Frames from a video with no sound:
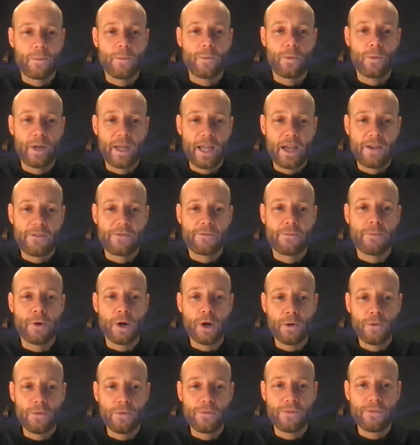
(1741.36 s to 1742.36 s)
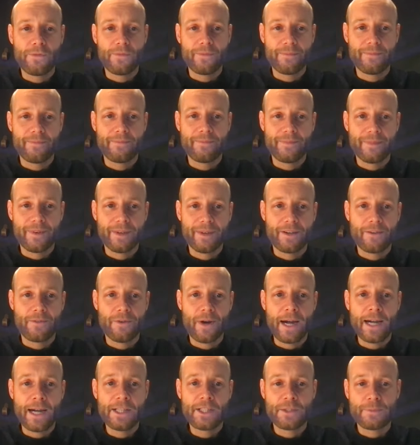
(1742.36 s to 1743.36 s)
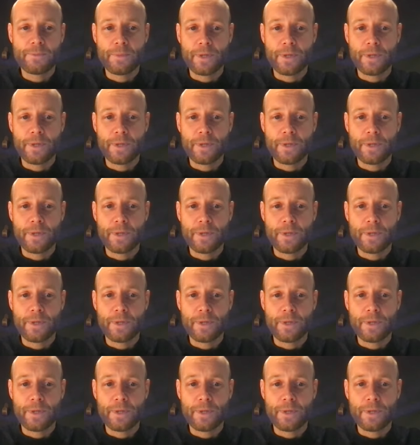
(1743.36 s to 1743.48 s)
we have both rights,